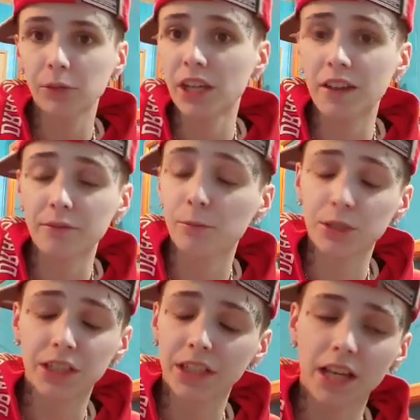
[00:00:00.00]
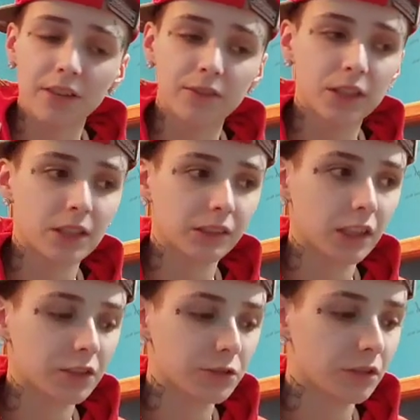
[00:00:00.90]
we had we didn't have any
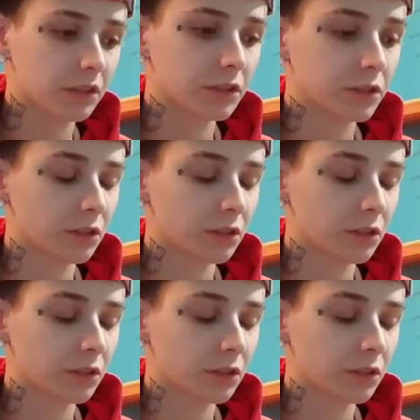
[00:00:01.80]
electric,